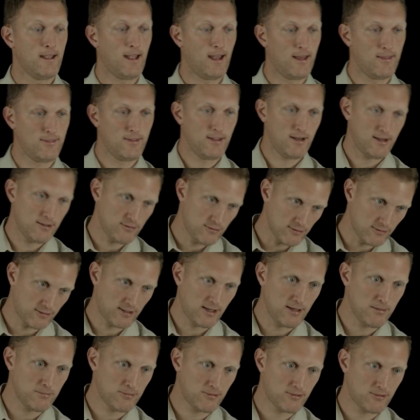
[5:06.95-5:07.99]
And then it just
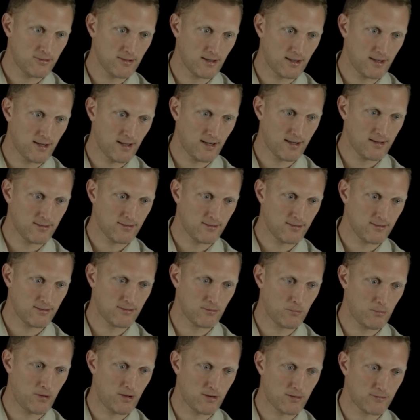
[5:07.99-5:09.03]
keeps it kind of
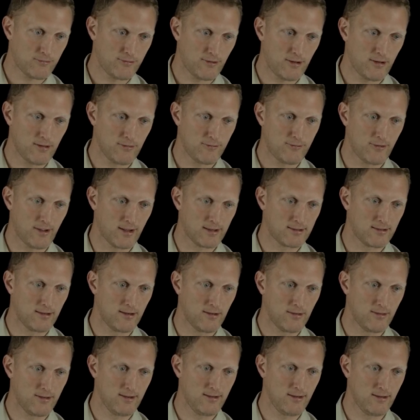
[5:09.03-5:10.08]
this waterfall effect. You
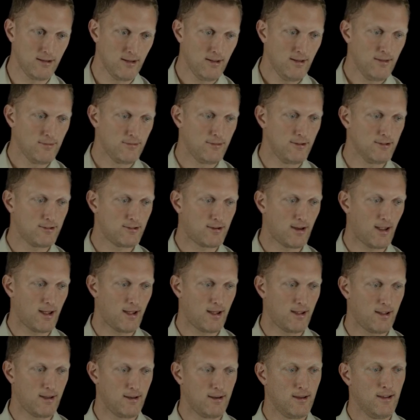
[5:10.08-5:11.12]
know, the this
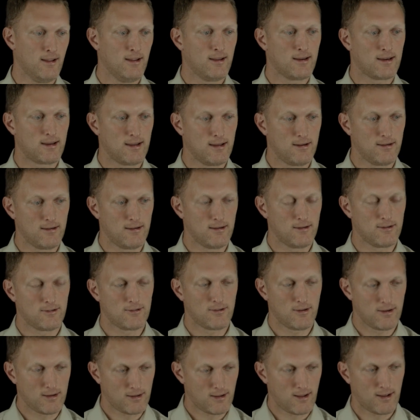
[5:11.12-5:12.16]
guy can
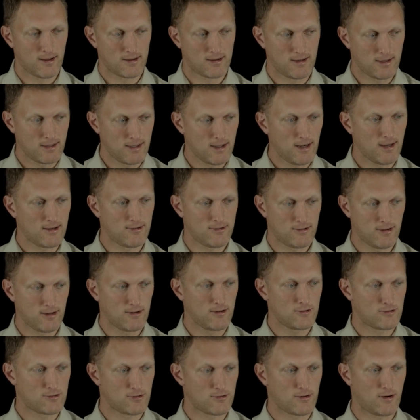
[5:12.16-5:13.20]
uh, can get a
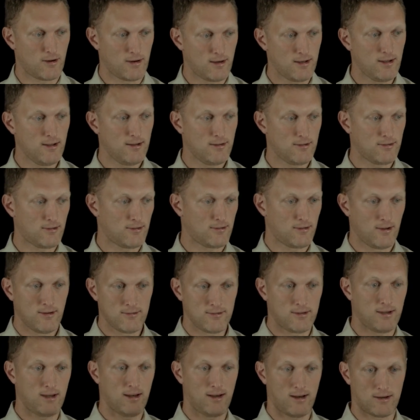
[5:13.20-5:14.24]
signature on his
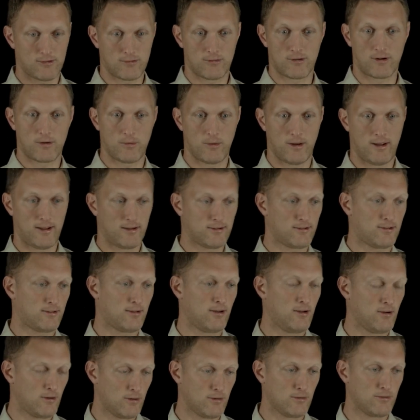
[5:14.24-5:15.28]
DNS
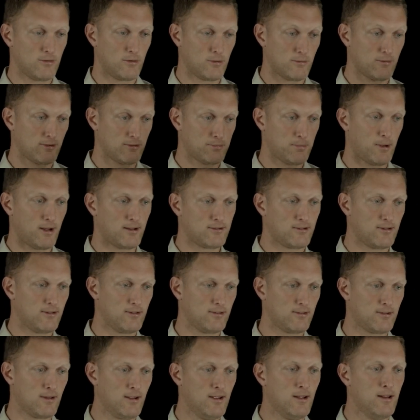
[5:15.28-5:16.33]
request or, or
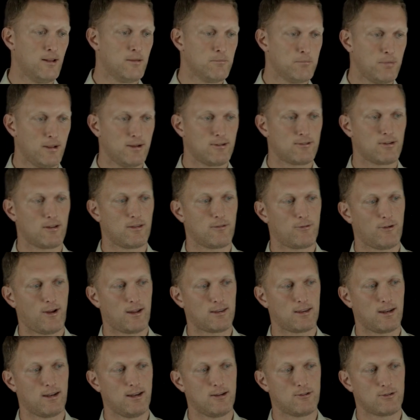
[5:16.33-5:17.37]
responses, based on the
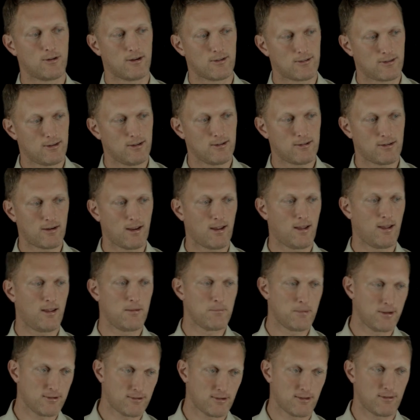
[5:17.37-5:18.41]
fact that he trusts this guy,
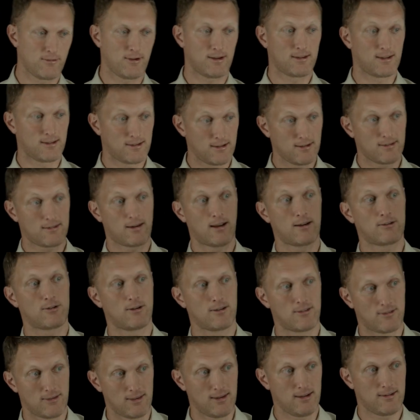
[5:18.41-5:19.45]
based on the fact that this guy
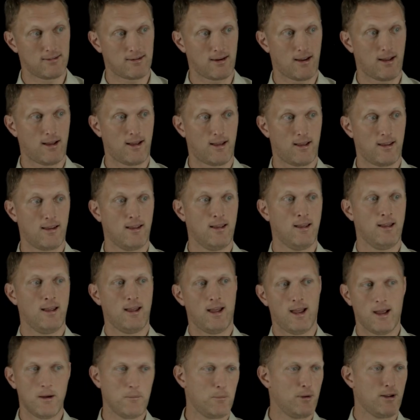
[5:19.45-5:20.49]
trusts this guy,
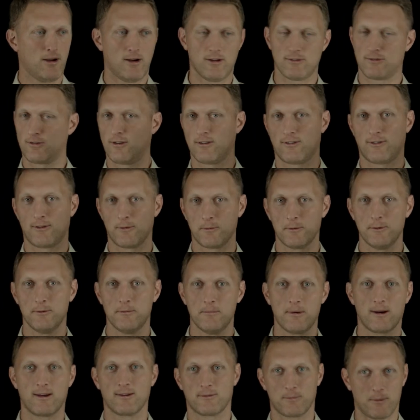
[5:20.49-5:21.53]
and we all trust the
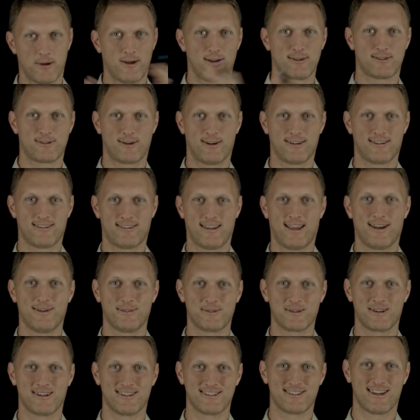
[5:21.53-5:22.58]
root because we all trust that
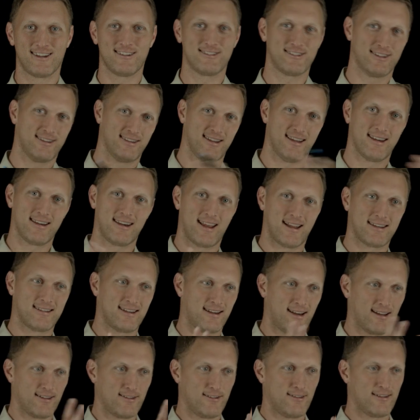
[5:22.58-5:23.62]
organization that got
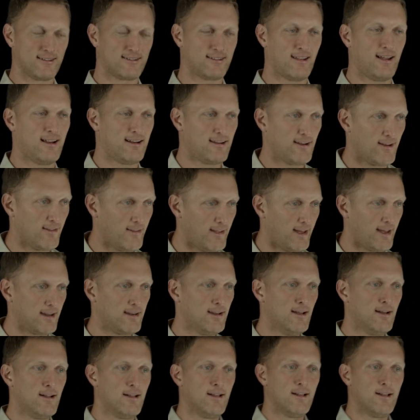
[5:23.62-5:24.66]
together that signed all that.